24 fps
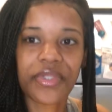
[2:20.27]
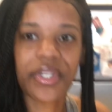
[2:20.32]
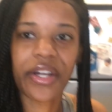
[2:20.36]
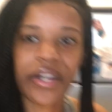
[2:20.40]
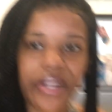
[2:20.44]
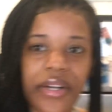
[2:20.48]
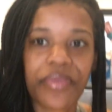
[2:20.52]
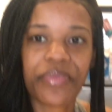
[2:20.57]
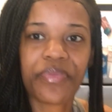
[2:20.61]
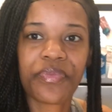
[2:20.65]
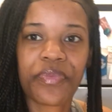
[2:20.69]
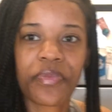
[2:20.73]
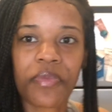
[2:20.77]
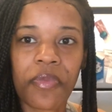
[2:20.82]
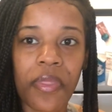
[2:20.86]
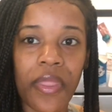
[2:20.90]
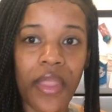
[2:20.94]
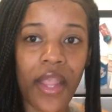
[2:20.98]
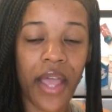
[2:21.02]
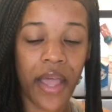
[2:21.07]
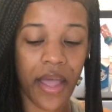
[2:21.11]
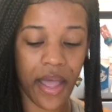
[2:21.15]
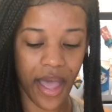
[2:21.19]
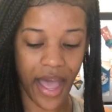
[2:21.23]
Sorry.
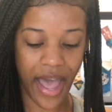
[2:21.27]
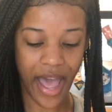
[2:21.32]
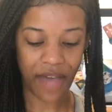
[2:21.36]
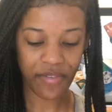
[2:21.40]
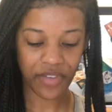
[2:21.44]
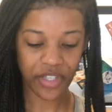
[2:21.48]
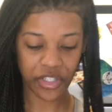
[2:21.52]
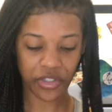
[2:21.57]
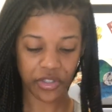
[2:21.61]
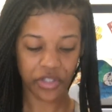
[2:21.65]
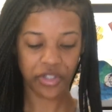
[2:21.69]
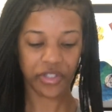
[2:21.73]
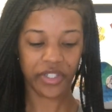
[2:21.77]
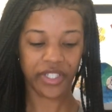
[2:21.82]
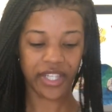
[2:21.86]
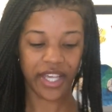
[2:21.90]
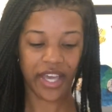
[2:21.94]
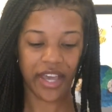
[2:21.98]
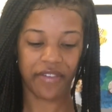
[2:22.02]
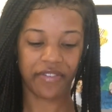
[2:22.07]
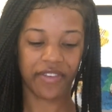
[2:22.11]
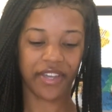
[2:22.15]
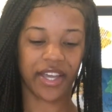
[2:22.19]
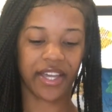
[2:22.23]
I have a juicer. It's
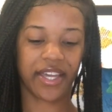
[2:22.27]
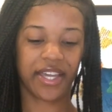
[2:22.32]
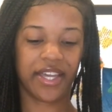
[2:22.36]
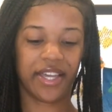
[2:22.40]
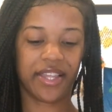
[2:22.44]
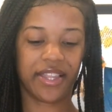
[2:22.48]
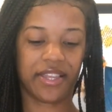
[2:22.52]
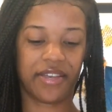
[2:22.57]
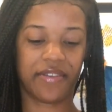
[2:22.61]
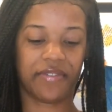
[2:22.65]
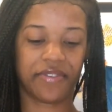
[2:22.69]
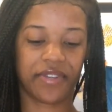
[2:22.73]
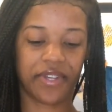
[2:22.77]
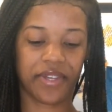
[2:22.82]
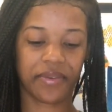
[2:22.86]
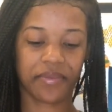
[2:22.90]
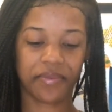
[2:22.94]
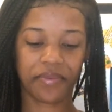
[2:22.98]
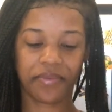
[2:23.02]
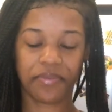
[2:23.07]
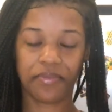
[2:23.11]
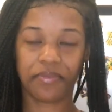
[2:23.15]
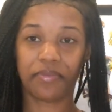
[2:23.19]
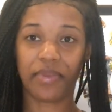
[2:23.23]
heavy. I can't lift it.
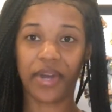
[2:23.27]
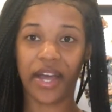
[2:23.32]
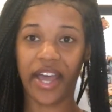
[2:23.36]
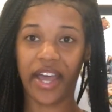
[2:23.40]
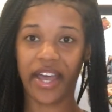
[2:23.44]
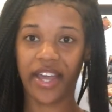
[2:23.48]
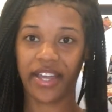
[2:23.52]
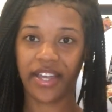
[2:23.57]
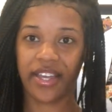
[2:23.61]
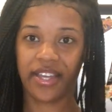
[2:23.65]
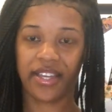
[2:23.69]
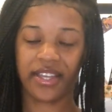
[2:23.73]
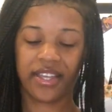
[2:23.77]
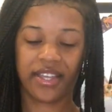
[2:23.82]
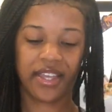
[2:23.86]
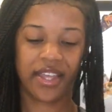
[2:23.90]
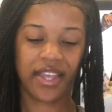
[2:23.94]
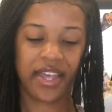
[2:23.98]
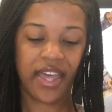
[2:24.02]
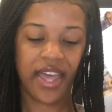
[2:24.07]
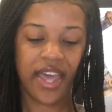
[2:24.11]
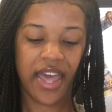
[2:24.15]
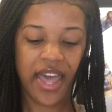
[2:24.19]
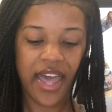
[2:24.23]
But
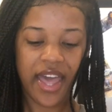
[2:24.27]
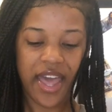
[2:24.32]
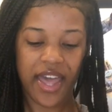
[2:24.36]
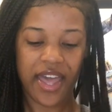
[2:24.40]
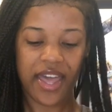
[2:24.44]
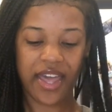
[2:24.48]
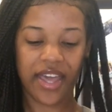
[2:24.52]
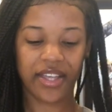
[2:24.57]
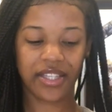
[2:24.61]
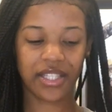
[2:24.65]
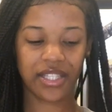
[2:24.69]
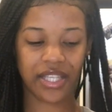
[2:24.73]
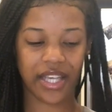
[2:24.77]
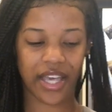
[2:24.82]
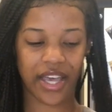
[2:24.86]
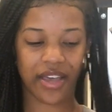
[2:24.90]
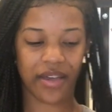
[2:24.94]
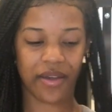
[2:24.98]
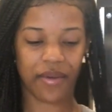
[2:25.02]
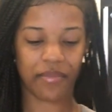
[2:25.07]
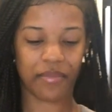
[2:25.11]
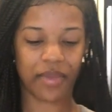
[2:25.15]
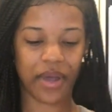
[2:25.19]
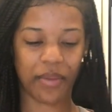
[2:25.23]
it's
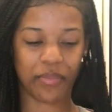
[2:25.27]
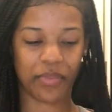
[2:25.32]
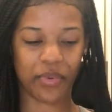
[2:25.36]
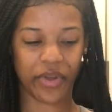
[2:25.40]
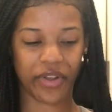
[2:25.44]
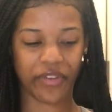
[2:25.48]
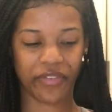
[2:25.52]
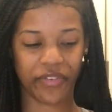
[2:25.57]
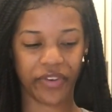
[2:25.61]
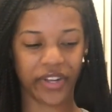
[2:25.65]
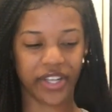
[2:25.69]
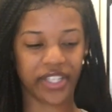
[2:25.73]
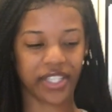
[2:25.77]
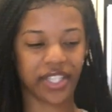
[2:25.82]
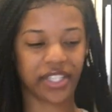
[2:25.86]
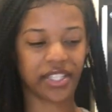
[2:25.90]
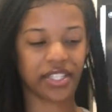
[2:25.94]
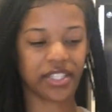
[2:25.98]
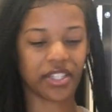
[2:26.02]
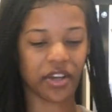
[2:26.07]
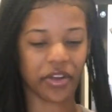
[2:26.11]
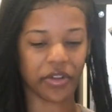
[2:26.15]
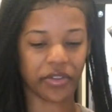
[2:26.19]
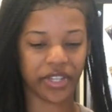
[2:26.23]
my boyfriend's. I
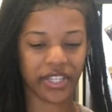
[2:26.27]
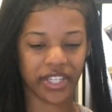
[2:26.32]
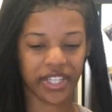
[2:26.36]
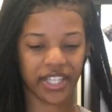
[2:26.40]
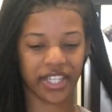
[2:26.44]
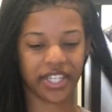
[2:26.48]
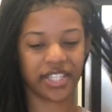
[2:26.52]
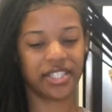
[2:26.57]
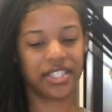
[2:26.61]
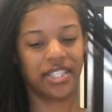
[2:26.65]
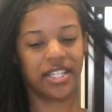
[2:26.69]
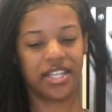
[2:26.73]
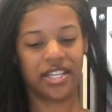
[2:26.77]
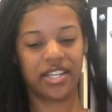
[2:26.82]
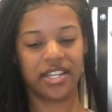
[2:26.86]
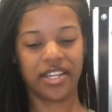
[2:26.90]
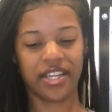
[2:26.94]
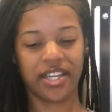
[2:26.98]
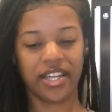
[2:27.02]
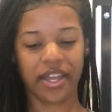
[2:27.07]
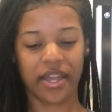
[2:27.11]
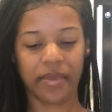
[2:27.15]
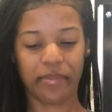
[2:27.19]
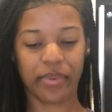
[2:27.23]
stole it. He doesn't need
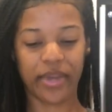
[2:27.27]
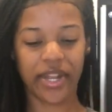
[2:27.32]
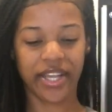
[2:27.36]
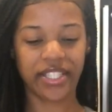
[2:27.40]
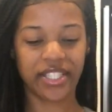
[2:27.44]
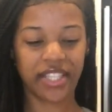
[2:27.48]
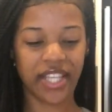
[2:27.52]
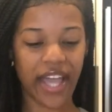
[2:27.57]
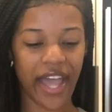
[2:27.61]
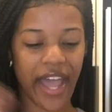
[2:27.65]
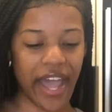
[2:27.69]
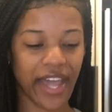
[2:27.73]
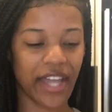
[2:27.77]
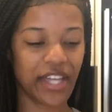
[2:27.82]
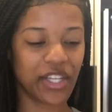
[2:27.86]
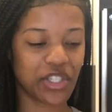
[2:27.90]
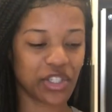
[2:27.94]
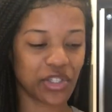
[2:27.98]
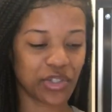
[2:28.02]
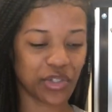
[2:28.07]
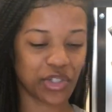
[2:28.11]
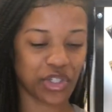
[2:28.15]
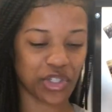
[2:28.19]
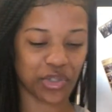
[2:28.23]
it. But it's the
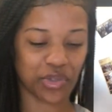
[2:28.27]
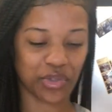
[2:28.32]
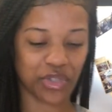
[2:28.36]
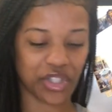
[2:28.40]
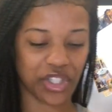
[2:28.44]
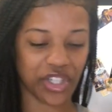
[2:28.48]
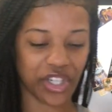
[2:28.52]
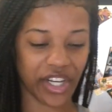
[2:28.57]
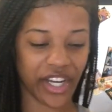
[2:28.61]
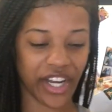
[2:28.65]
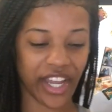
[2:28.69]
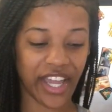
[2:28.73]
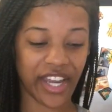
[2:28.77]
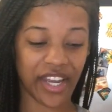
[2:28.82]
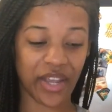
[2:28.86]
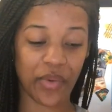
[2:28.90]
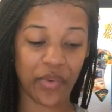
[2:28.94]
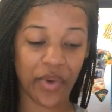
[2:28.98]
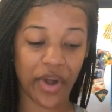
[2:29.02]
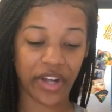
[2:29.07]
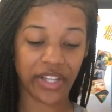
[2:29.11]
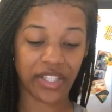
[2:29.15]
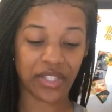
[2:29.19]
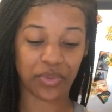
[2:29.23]
Angel juicer, and it
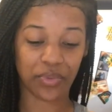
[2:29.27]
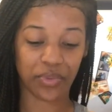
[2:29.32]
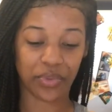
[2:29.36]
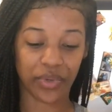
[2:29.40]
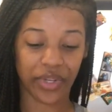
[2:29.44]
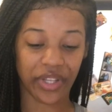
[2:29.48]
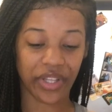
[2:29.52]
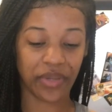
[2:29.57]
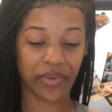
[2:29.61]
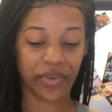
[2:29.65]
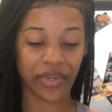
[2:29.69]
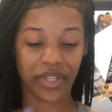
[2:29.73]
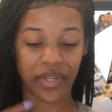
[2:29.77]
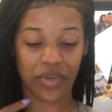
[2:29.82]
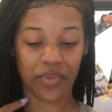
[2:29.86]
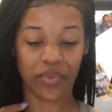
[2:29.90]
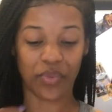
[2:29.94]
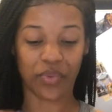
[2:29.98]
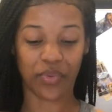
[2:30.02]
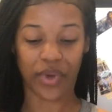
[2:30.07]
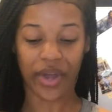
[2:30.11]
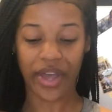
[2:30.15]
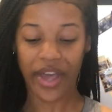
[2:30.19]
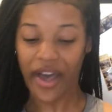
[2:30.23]
works really
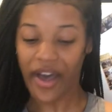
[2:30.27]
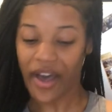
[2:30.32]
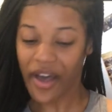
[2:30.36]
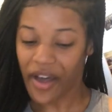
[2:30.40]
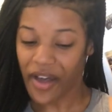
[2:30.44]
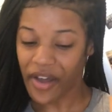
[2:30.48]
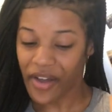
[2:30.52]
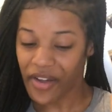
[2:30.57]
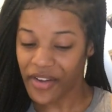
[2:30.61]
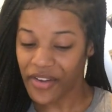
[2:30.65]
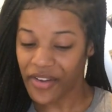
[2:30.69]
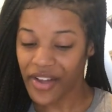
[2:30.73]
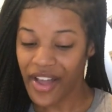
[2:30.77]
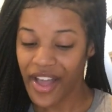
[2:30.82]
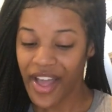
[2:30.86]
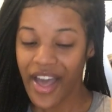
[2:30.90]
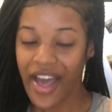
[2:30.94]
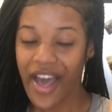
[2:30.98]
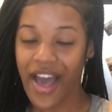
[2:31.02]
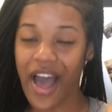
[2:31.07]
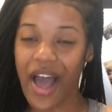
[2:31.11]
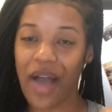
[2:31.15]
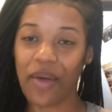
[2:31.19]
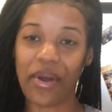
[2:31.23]
well.
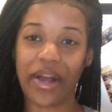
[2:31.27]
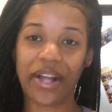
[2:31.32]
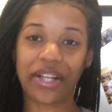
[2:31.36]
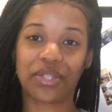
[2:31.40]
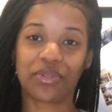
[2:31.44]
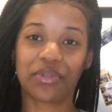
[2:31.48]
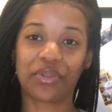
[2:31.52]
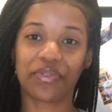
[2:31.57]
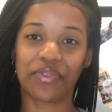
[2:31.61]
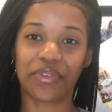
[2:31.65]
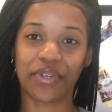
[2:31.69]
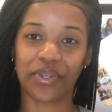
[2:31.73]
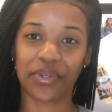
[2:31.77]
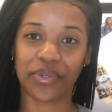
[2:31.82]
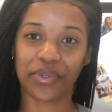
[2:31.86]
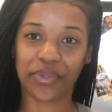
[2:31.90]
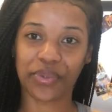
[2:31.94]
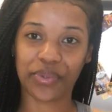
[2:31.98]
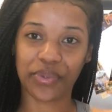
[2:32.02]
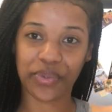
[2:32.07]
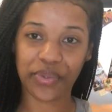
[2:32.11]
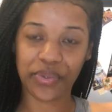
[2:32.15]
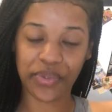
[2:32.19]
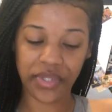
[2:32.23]
I watched
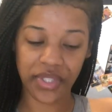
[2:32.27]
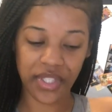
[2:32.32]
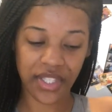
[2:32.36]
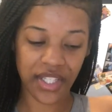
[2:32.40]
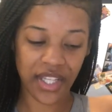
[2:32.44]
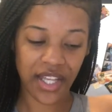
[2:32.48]
reviews.